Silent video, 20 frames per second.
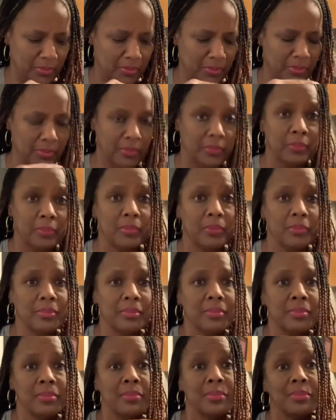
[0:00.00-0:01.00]

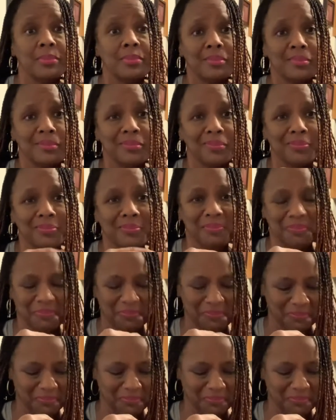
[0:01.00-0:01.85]
(no one is talking)